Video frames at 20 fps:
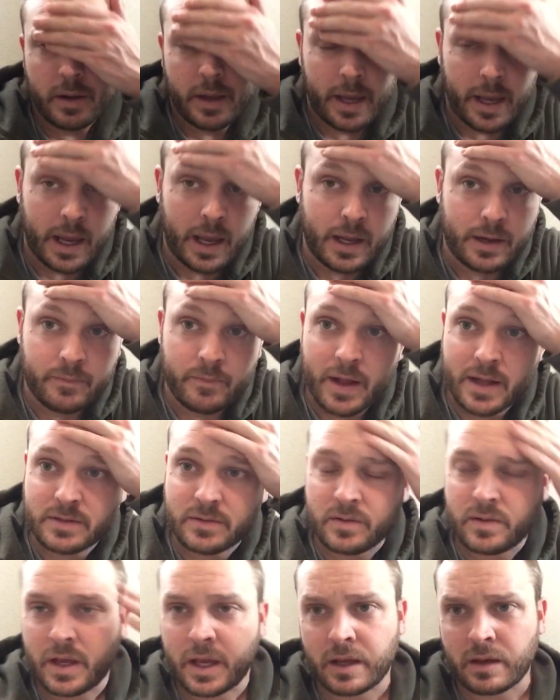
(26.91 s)
And
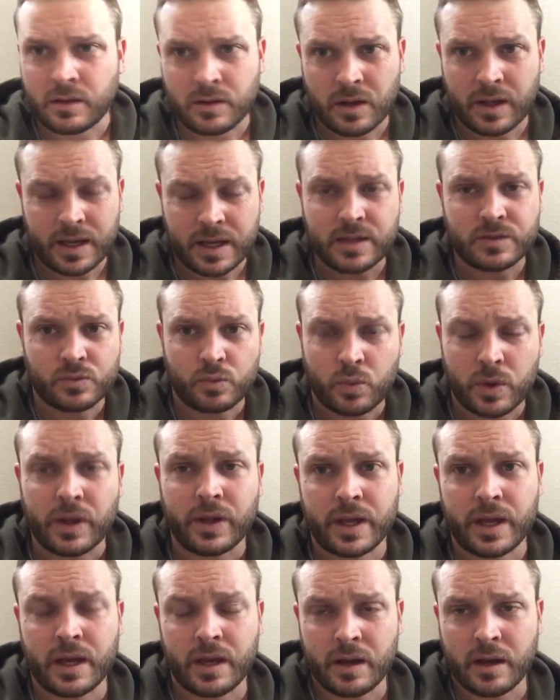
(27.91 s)
that's the thing. Like, it's
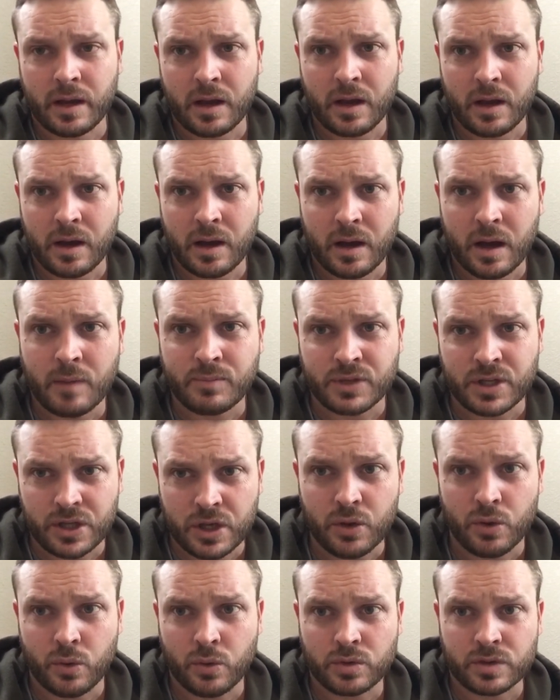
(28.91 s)
really up to
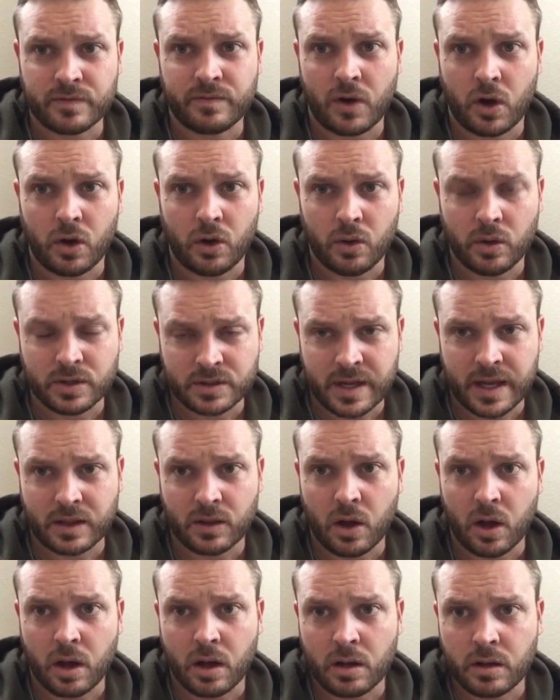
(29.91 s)
you to follow a state
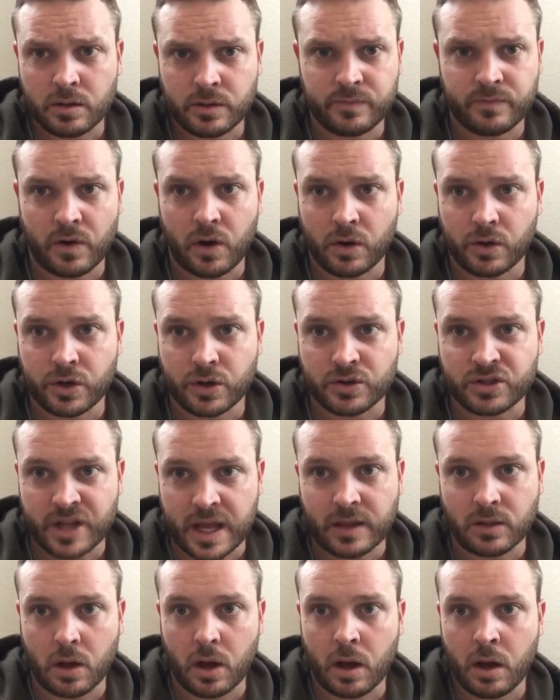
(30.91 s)
law, follow your
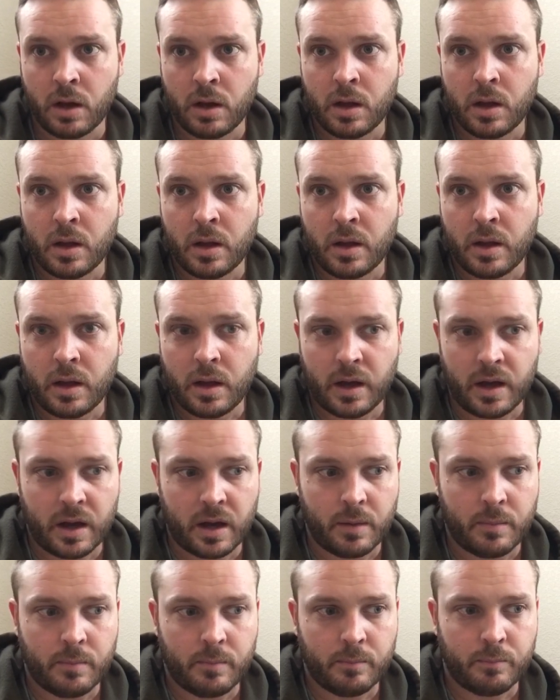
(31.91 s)
state law.
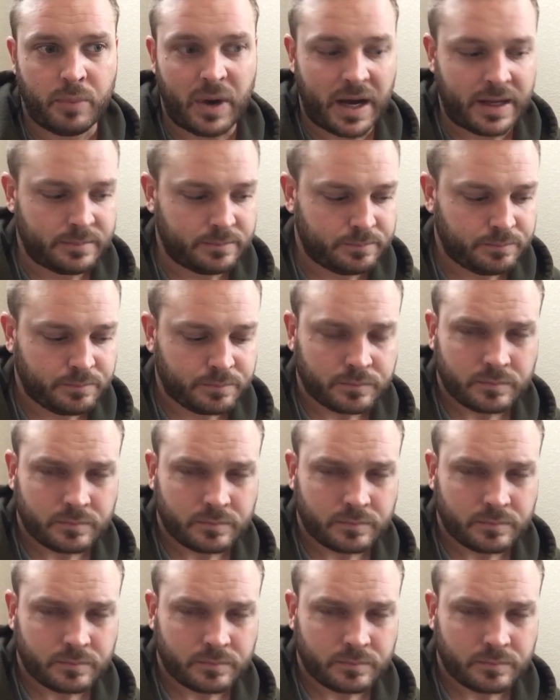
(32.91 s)
But